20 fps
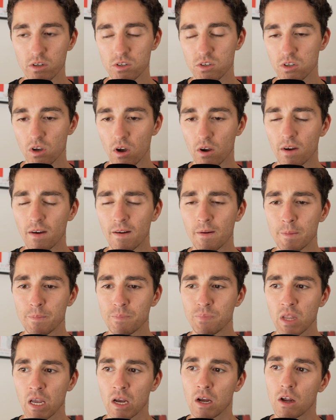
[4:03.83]
So
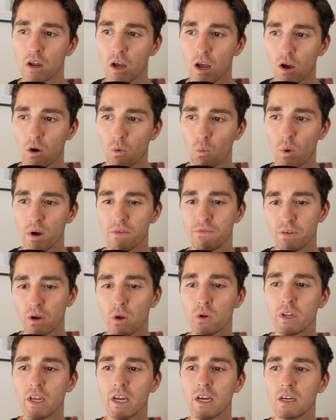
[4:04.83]
we're
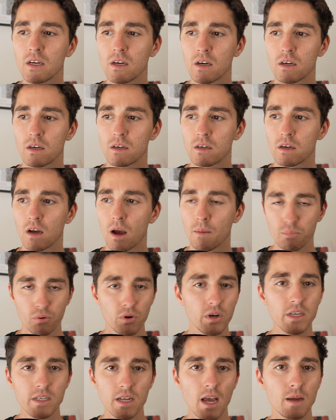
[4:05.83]
fielding a
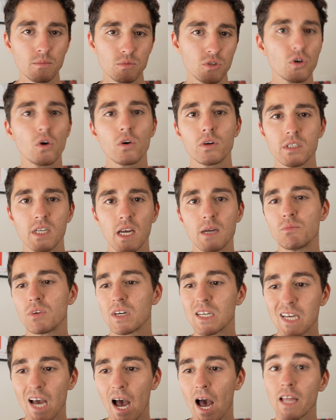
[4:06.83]
pretty damn strong team,
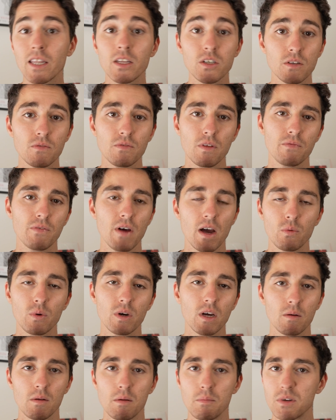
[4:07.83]
regardless of the fact we're
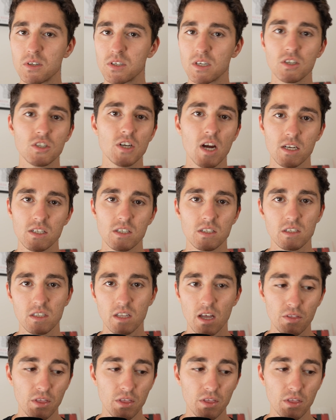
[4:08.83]
going to be missing Jack Sinclair.